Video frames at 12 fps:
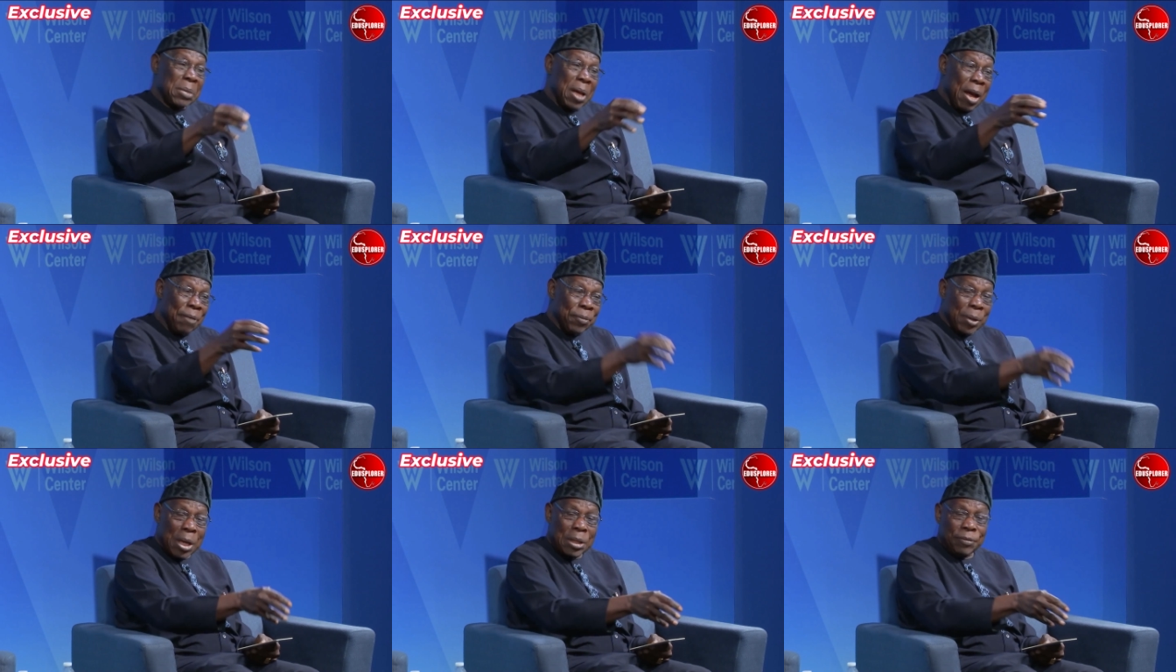
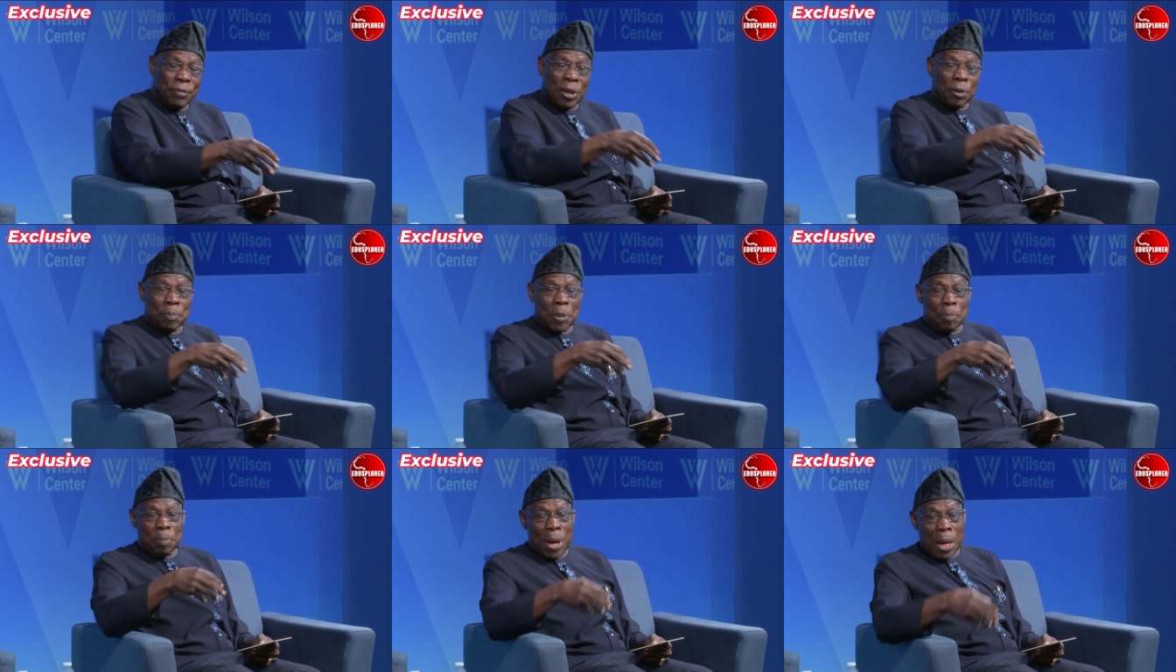Africa
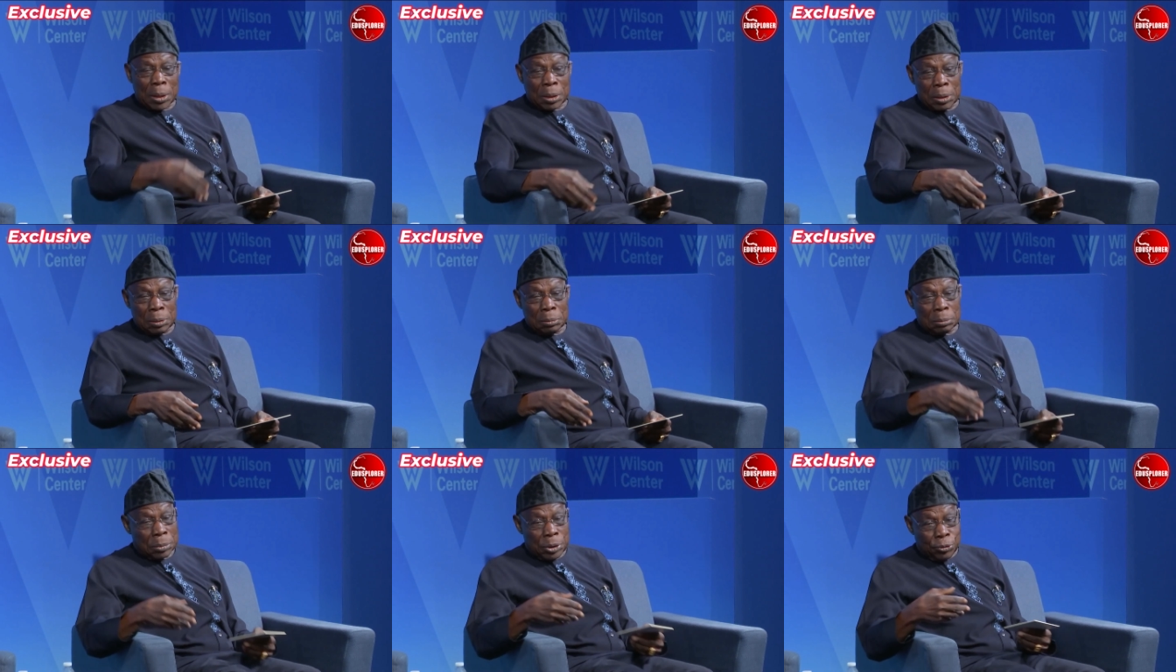Development Bank
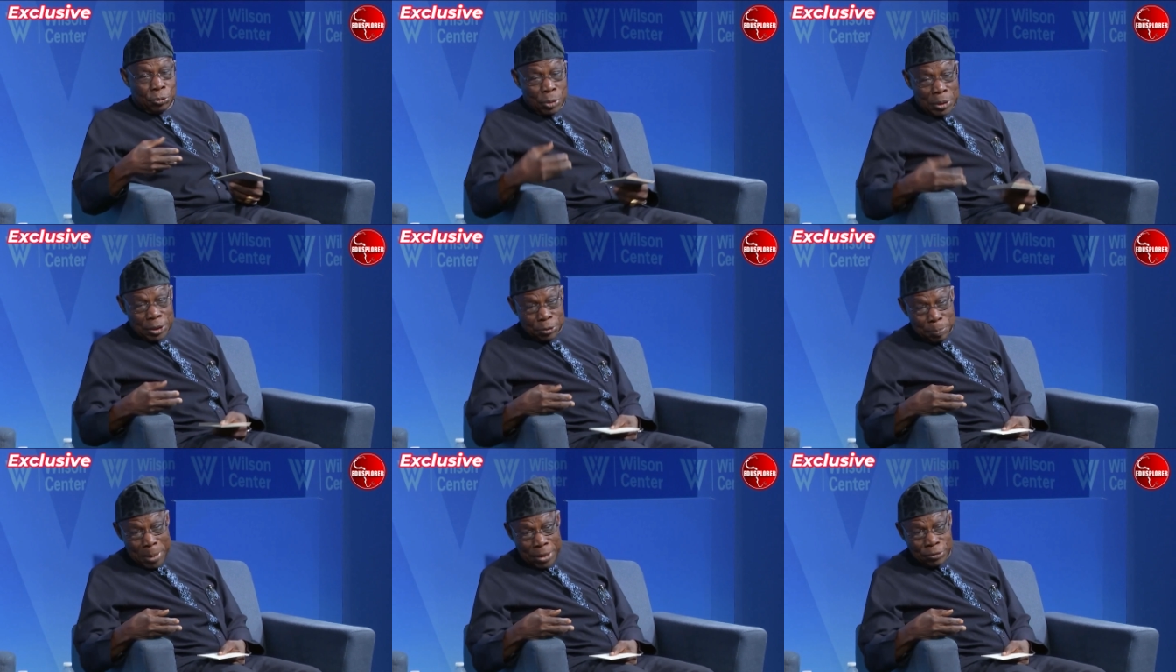is doing its
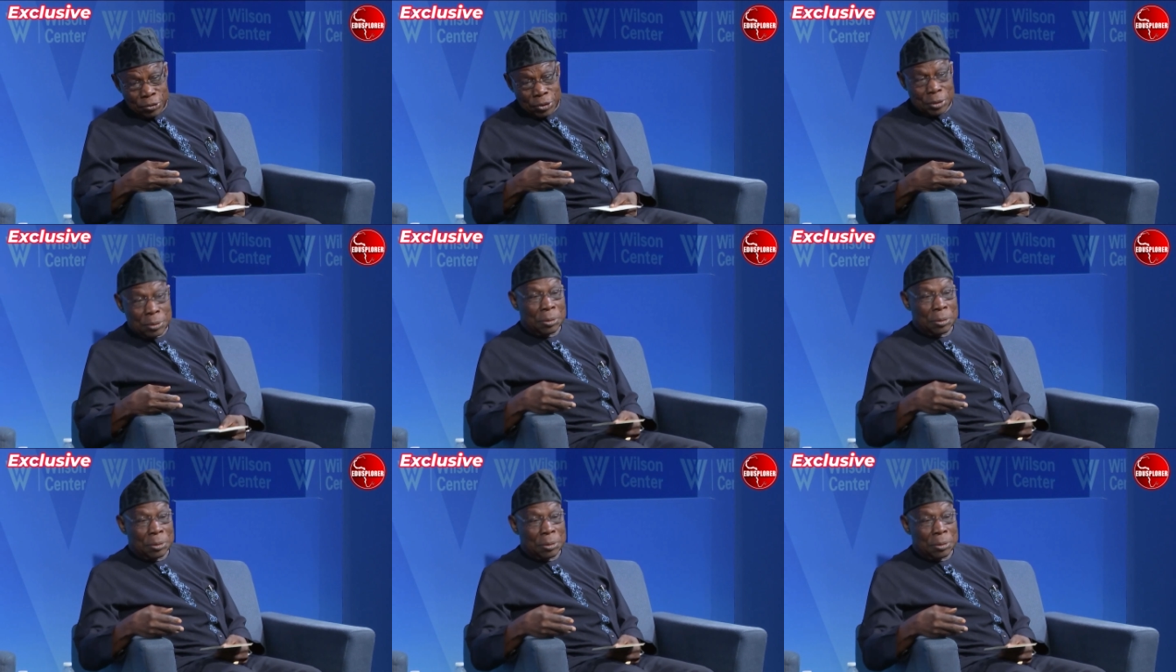best.